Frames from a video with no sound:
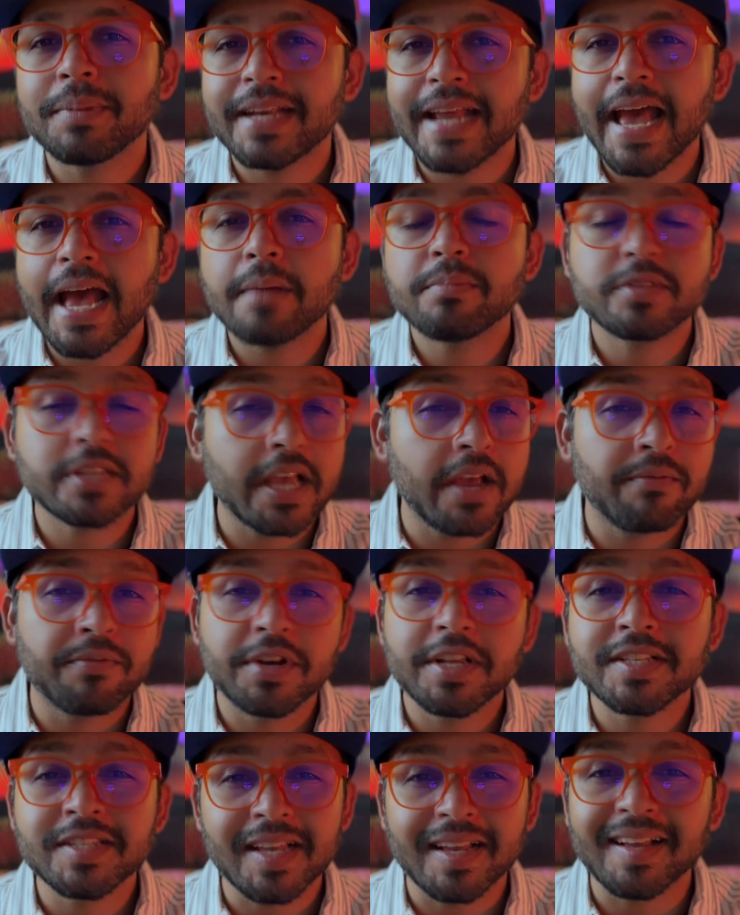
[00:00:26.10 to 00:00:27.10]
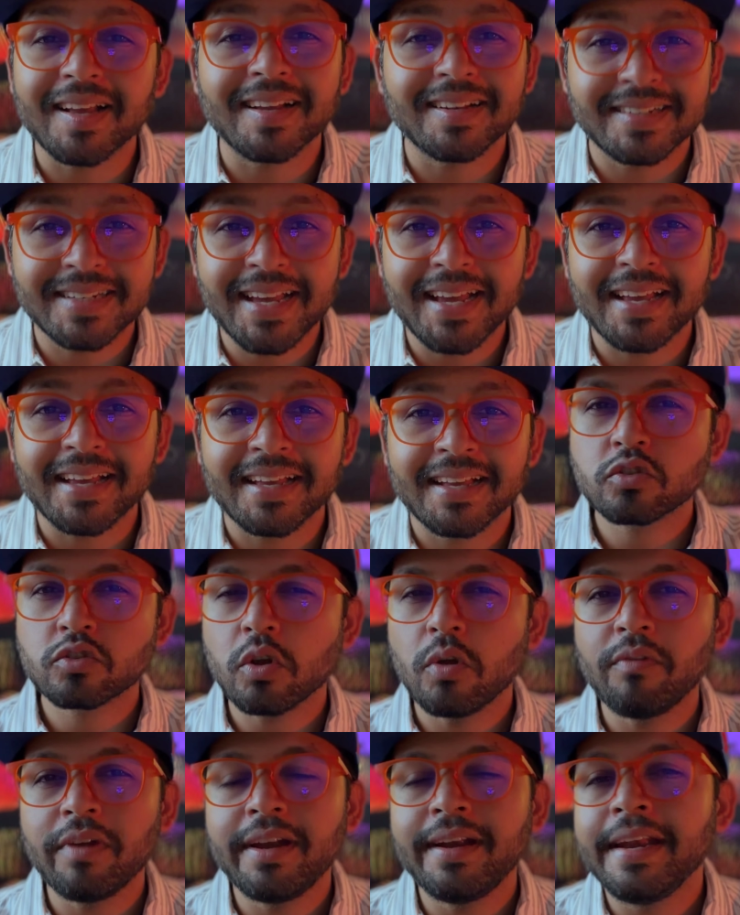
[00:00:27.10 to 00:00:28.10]
tabs every single day. So
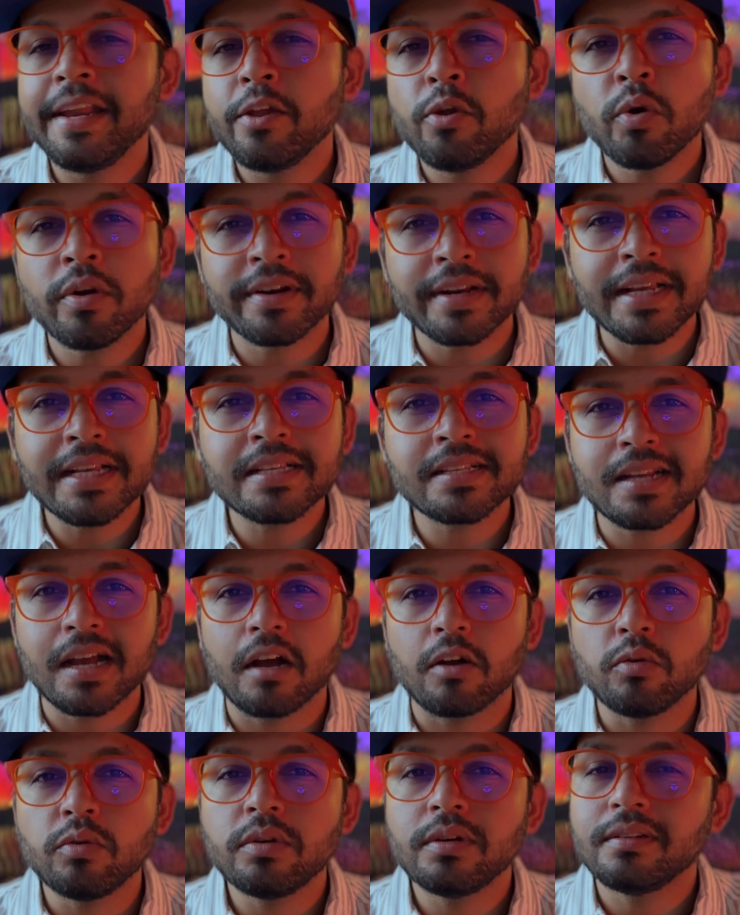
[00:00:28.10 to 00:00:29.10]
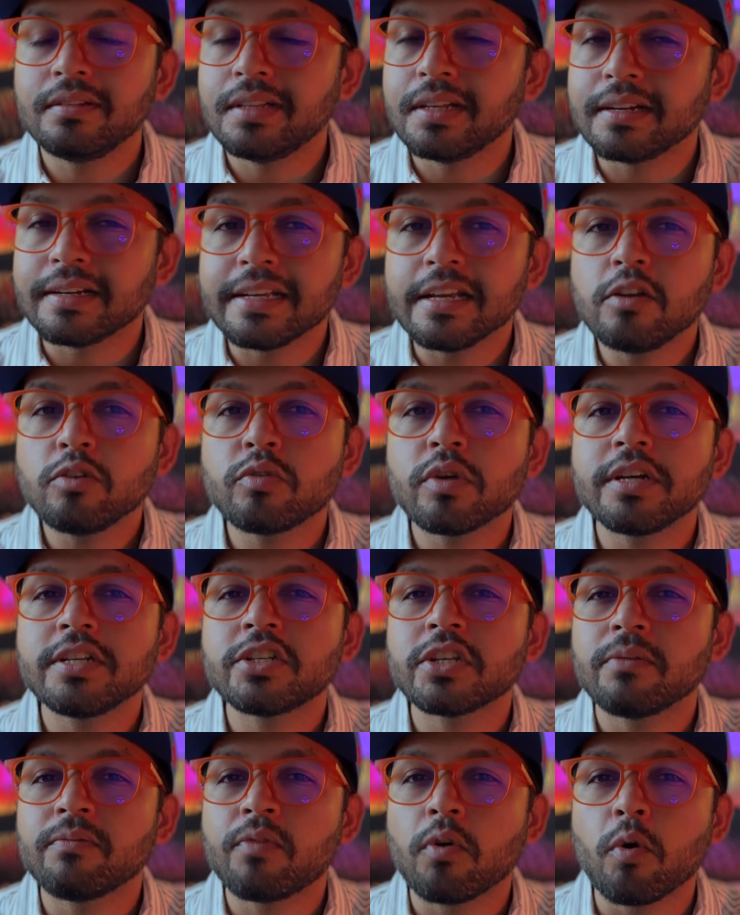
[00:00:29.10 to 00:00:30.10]
when Neo reached out, the real
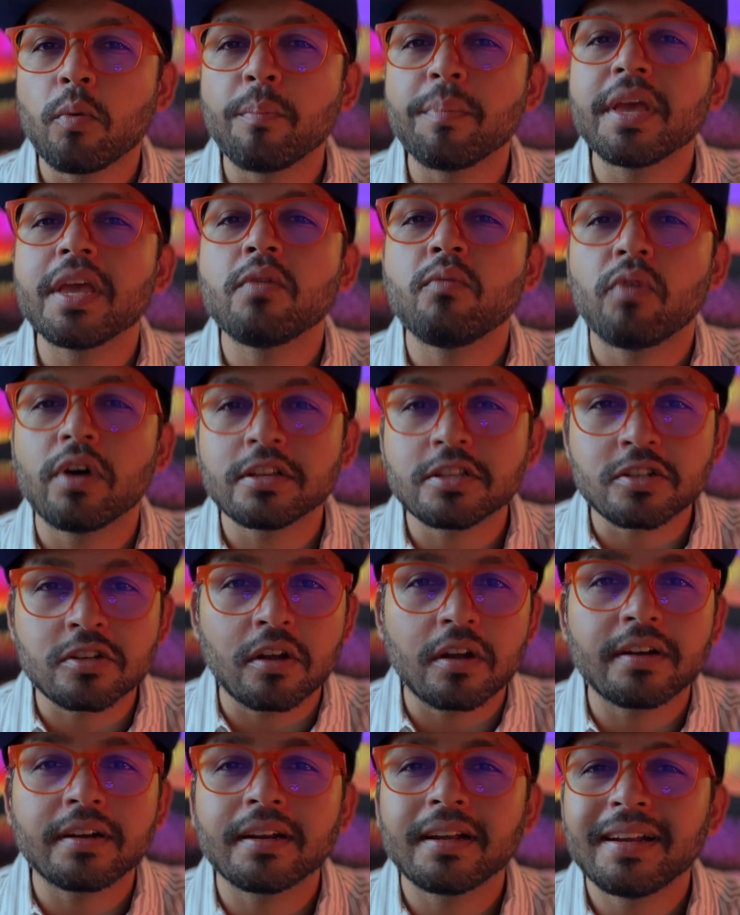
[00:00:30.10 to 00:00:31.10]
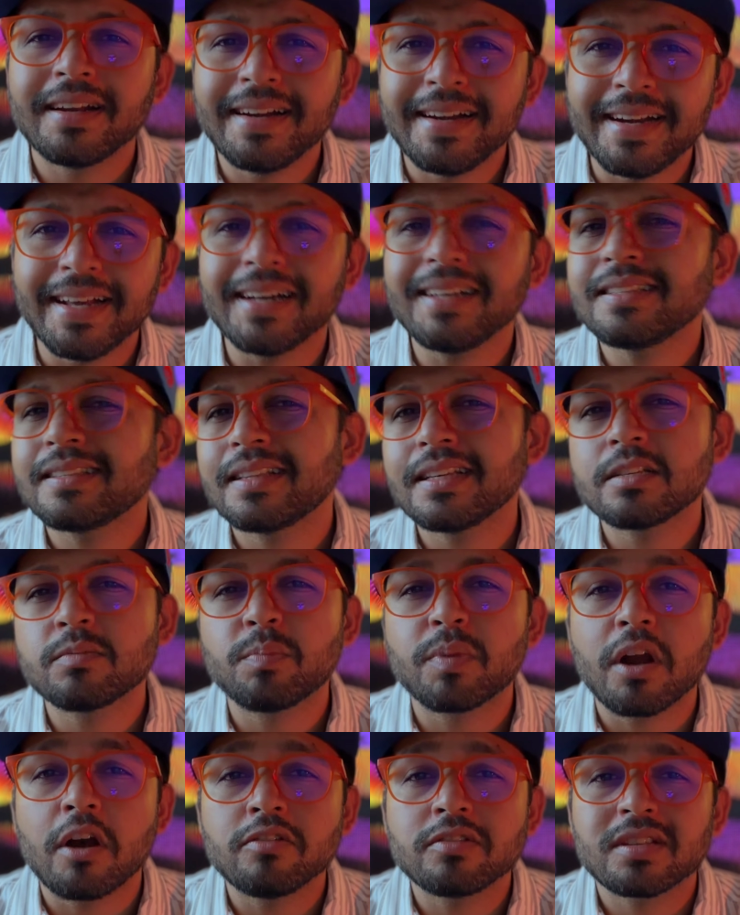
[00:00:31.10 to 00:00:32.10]
question for me was not, does this
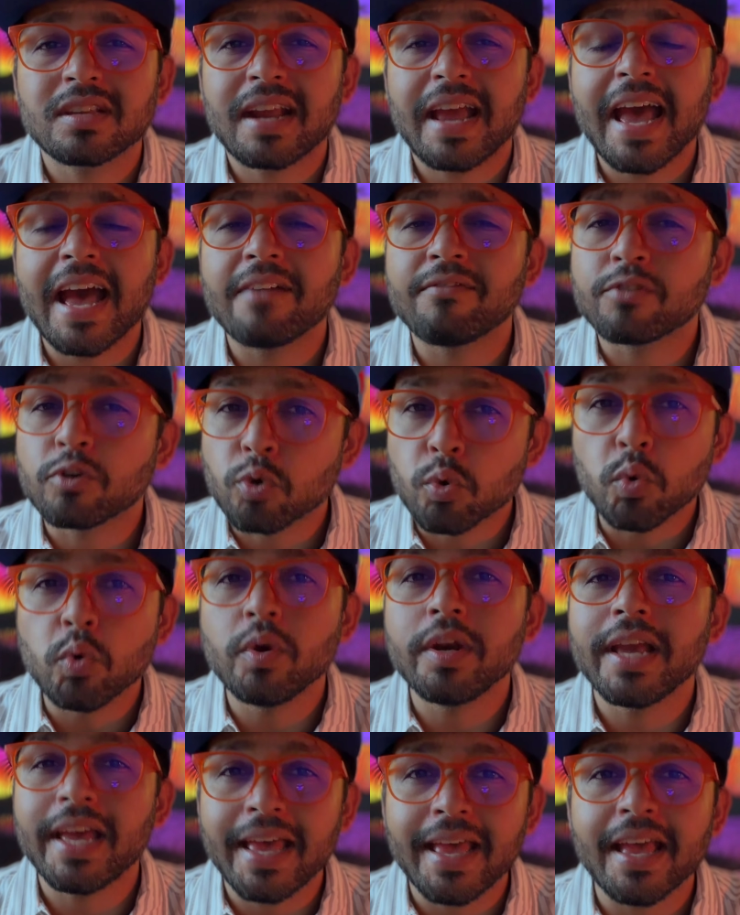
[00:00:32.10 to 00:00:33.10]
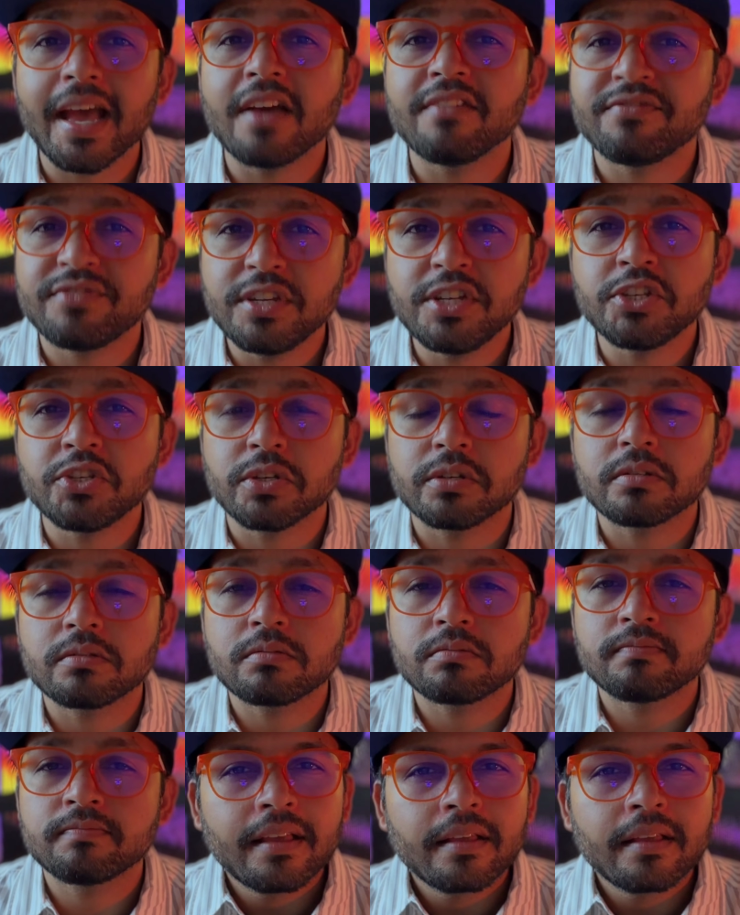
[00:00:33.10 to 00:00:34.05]
browser have cool AI features?